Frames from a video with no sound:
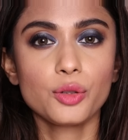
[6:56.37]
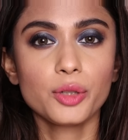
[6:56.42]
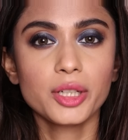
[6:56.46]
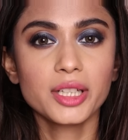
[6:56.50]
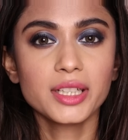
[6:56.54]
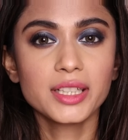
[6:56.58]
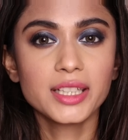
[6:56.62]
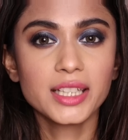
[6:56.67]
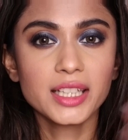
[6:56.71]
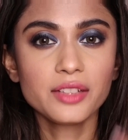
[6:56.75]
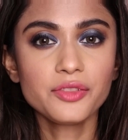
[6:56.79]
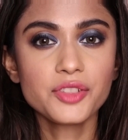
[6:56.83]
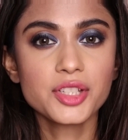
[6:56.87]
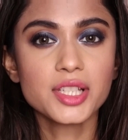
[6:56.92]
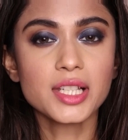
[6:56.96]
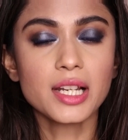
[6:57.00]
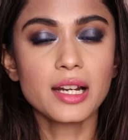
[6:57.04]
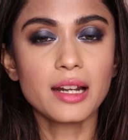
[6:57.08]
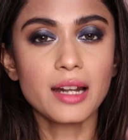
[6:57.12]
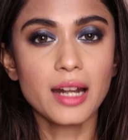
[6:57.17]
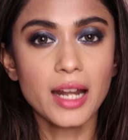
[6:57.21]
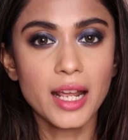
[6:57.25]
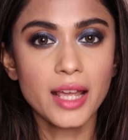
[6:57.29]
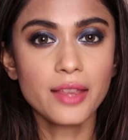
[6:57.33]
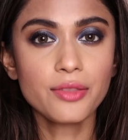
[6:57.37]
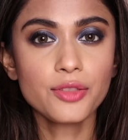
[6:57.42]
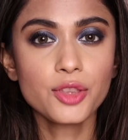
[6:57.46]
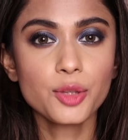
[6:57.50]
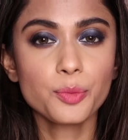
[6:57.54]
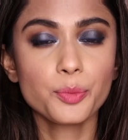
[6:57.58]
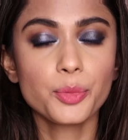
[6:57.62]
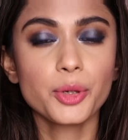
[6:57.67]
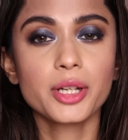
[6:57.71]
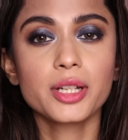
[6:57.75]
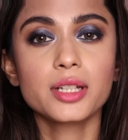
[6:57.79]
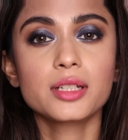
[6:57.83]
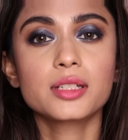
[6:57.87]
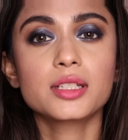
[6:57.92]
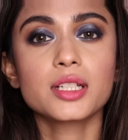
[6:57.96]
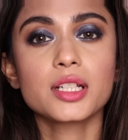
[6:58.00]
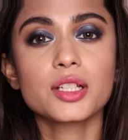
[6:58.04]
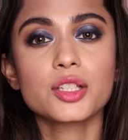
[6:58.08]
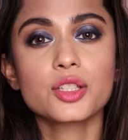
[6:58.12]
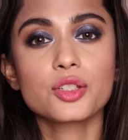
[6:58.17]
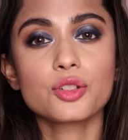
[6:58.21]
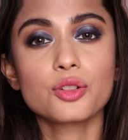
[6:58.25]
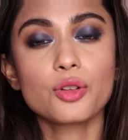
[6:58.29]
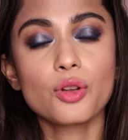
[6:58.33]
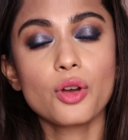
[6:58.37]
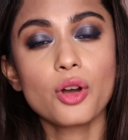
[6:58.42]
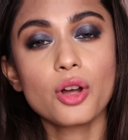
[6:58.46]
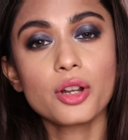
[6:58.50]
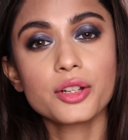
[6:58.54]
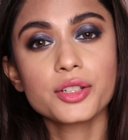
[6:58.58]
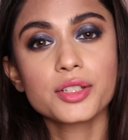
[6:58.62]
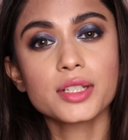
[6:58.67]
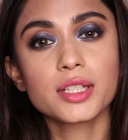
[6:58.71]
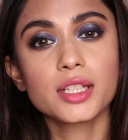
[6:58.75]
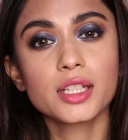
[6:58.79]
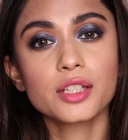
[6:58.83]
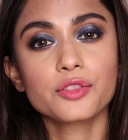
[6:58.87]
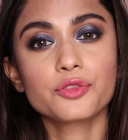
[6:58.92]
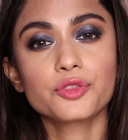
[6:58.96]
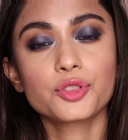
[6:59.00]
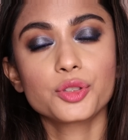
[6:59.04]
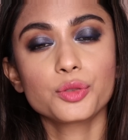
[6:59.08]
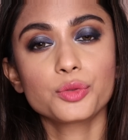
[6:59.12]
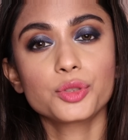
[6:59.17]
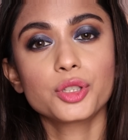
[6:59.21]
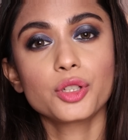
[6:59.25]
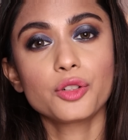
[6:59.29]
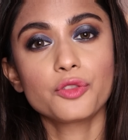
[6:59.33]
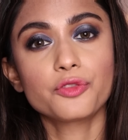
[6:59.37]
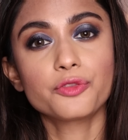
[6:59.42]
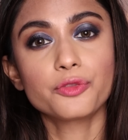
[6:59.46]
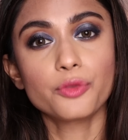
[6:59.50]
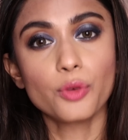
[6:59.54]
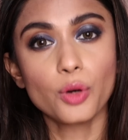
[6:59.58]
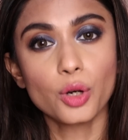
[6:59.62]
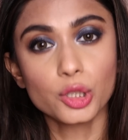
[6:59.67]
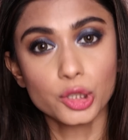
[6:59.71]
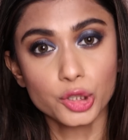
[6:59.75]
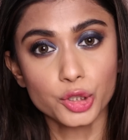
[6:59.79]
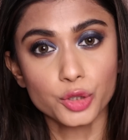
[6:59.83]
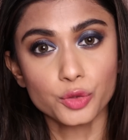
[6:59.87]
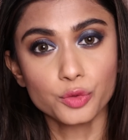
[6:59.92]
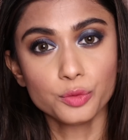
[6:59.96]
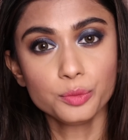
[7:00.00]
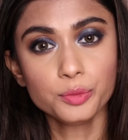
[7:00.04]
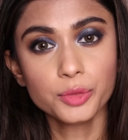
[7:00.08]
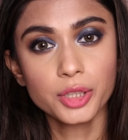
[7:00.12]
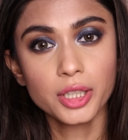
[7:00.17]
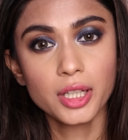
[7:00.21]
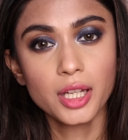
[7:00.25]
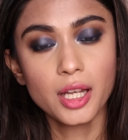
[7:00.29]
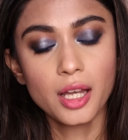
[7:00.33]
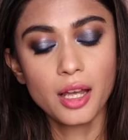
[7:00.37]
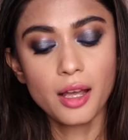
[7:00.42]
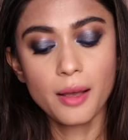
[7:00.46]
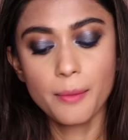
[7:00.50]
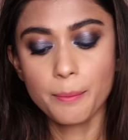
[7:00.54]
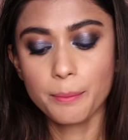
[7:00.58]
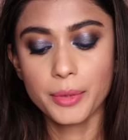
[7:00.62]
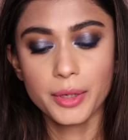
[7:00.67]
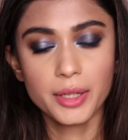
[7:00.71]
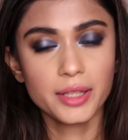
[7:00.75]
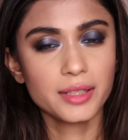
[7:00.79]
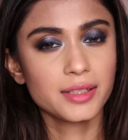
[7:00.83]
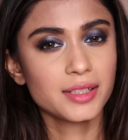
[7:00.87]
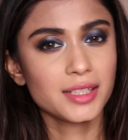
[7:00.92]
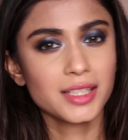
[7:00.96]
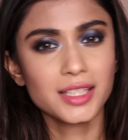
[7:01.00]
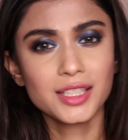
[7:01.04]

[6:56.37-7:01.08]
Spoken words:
it gives length, but it does not give you the volume. But